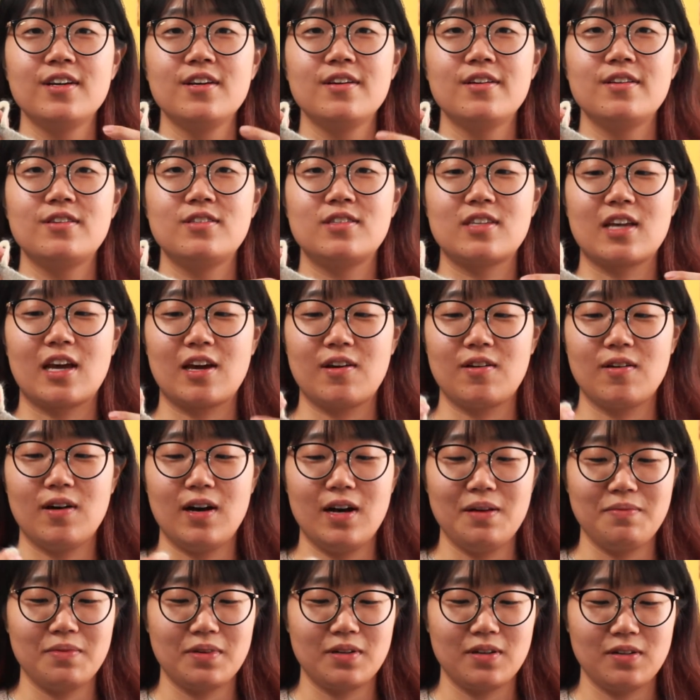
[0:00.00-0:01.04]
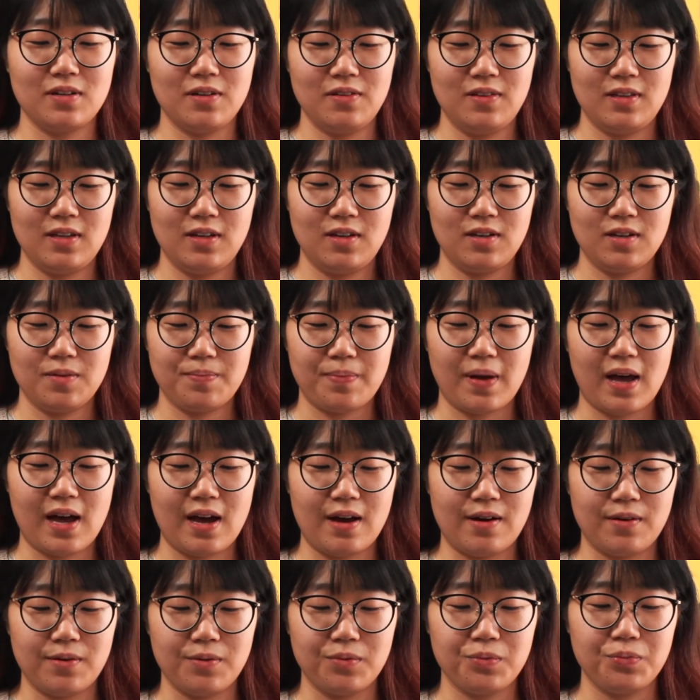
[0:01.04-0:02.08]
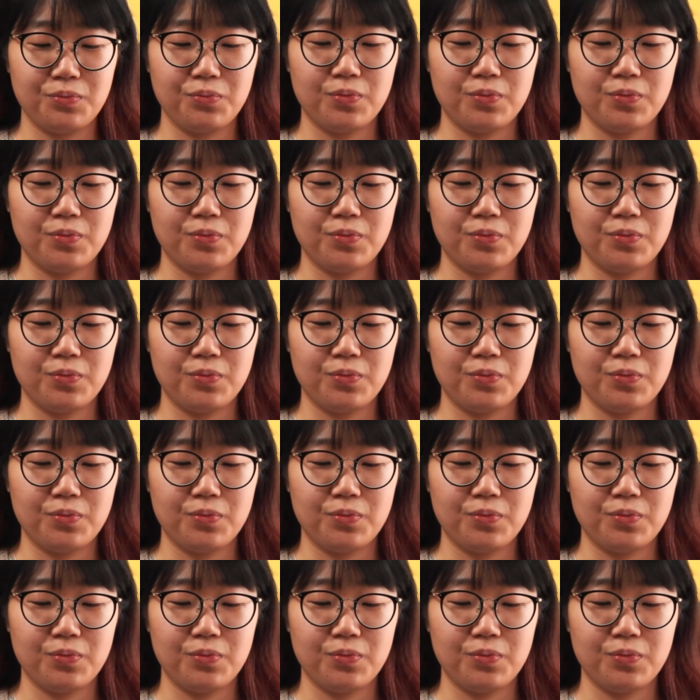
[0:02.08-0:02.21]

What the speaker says: So I'm gonna think about